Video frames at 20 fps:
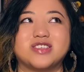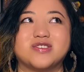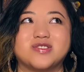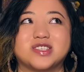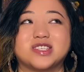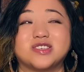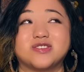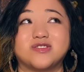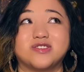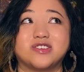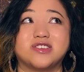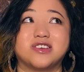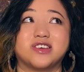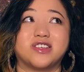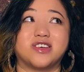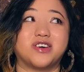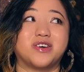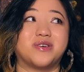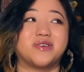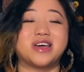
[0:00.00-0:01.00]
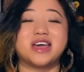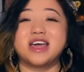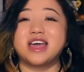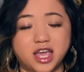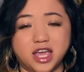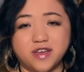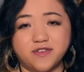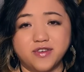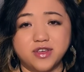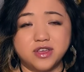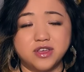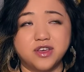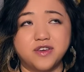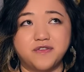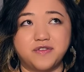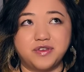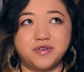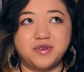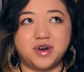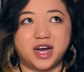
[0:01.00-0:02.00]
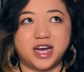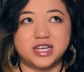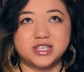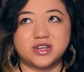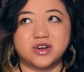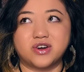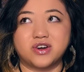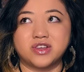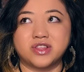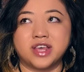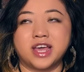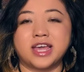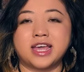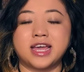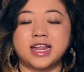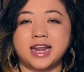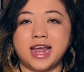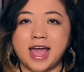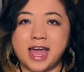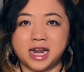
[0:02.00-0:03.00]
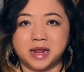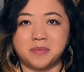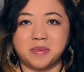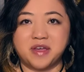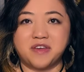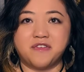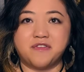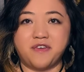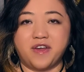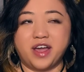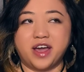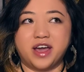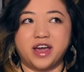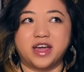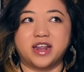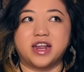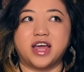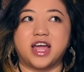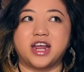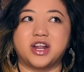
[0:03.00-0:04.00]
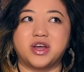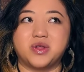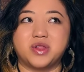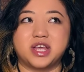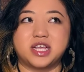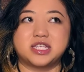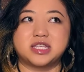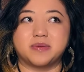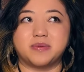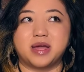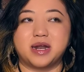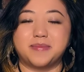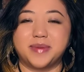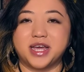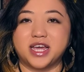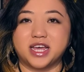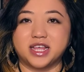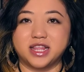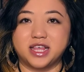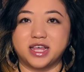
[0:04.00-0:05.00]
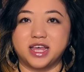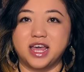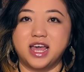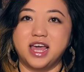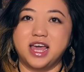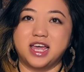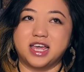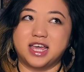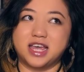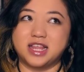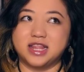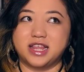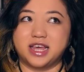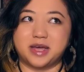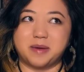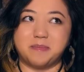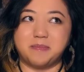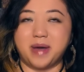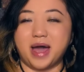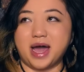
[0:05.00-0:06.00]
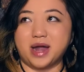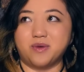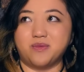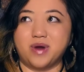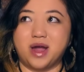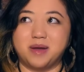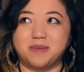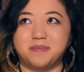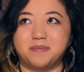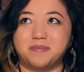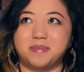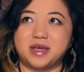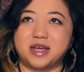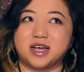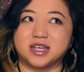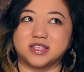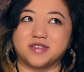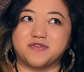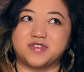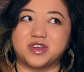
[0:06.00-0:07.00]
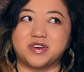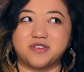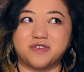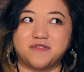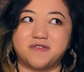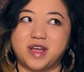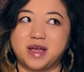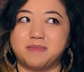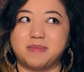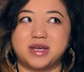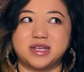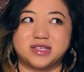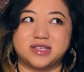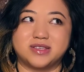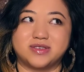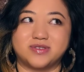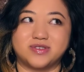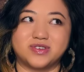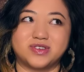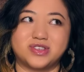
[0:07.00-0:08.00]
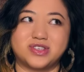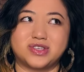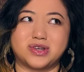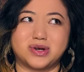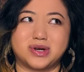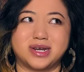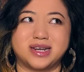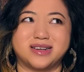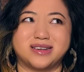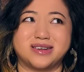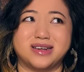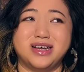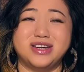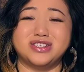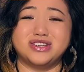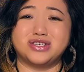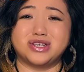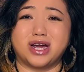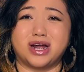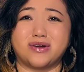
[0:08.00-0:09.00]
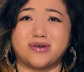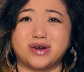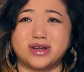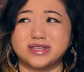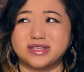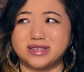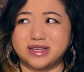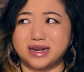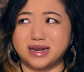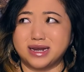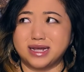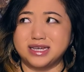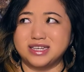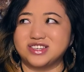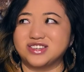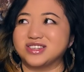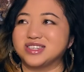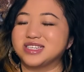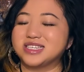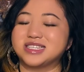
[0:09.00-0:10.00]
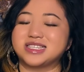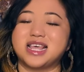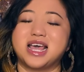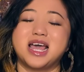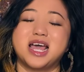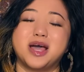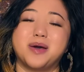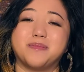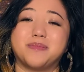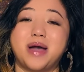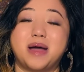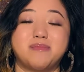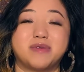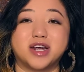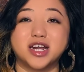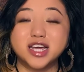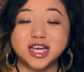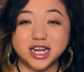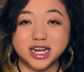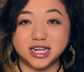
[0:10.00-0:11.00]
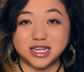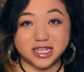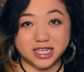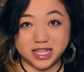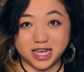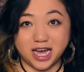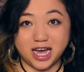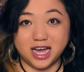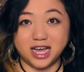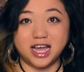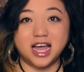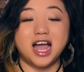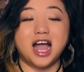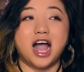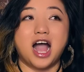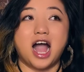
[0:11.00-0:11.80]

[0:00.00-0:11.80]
no, seriously though, even if you guys aren't like an anime fan, I know like some anime get like a bad rep because of certain fan bases or certain genres and niches, but I'm not gonna get into that.